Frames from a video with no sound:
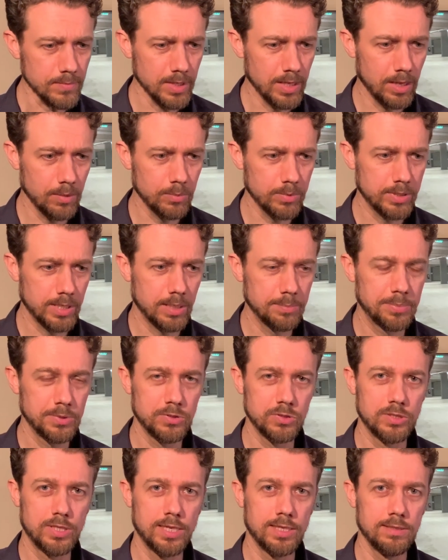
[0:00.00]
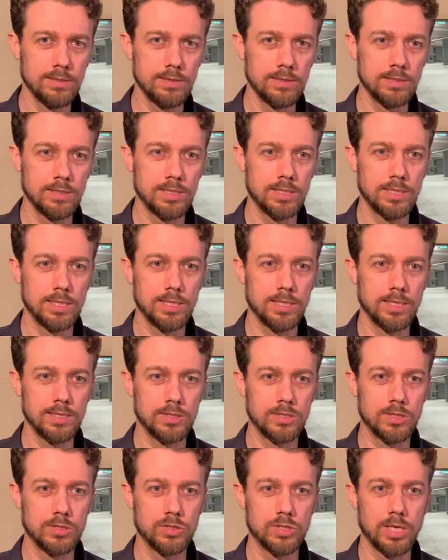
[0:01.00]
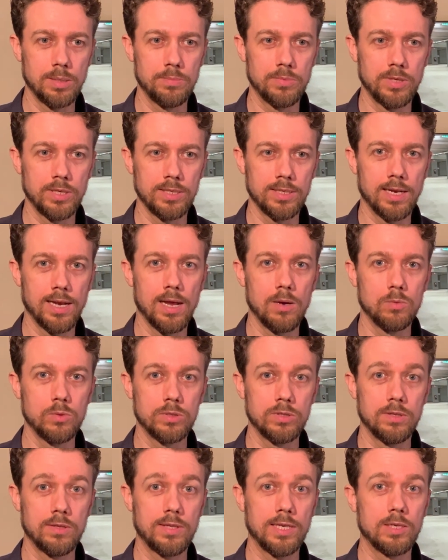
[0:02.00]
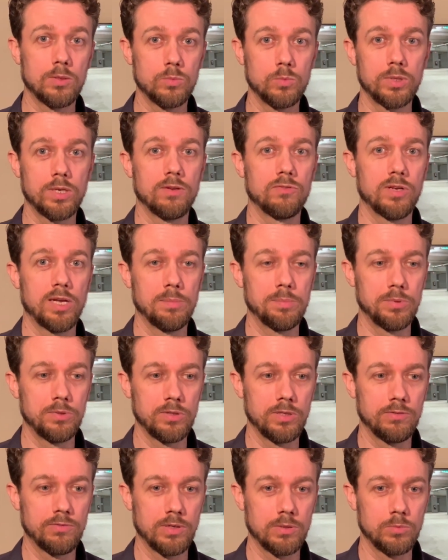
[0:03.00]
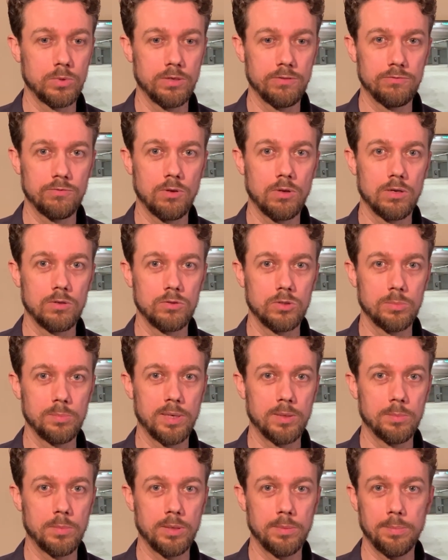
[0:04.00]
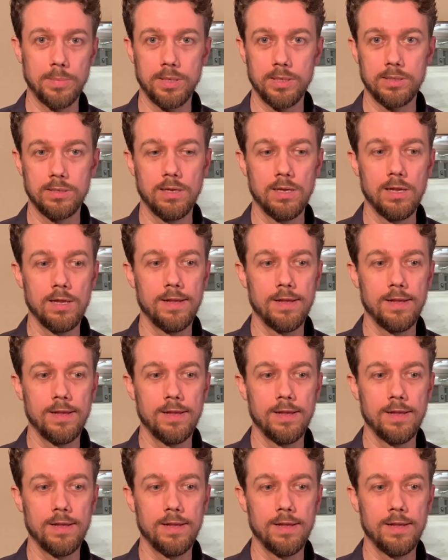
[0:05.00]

And what happens then is the same thing that I would think would have happened if I would have followed the main